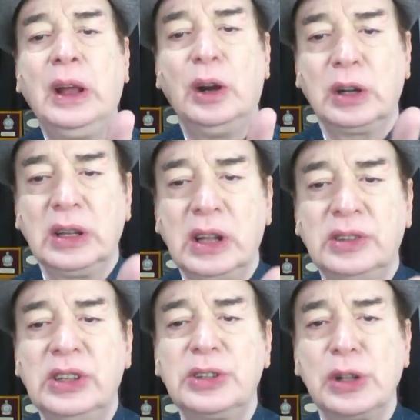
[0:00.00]

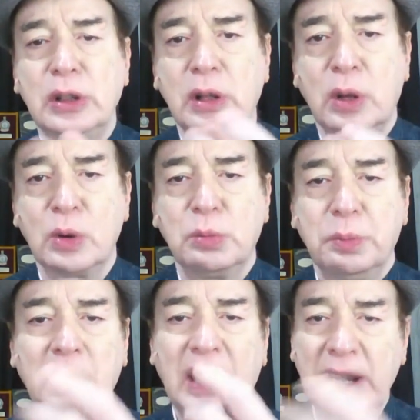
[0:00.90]
organization,
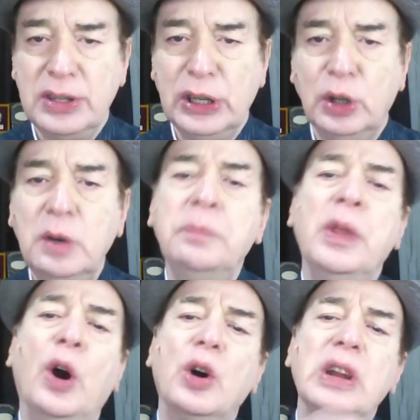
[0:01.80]
group, NGO,
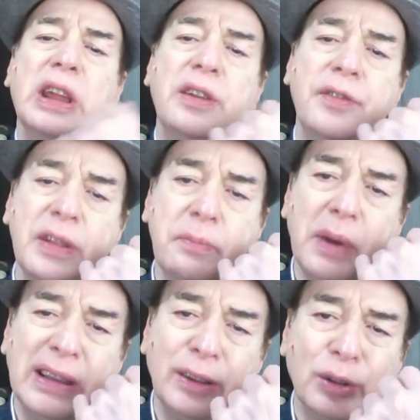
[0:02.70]
or even
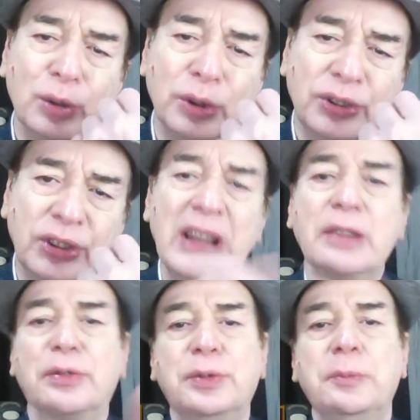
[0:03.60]
by your own
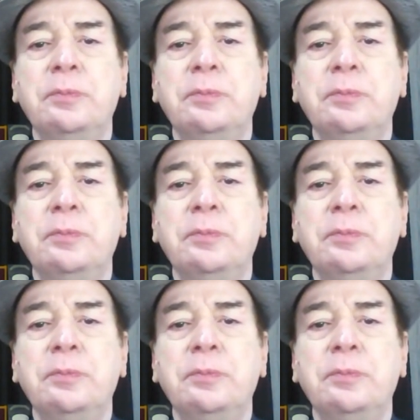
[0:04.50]
self.